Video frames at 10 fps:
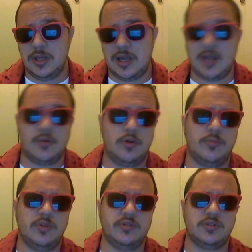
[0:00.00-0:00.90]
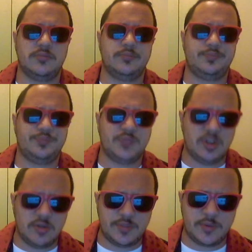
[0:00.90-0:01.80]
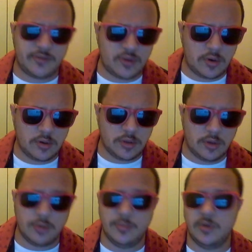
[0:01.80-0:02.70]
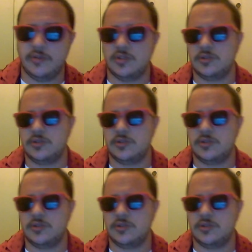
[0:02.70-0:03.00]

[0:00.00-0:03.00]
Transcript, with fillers: I like old movies. I always prefer old movies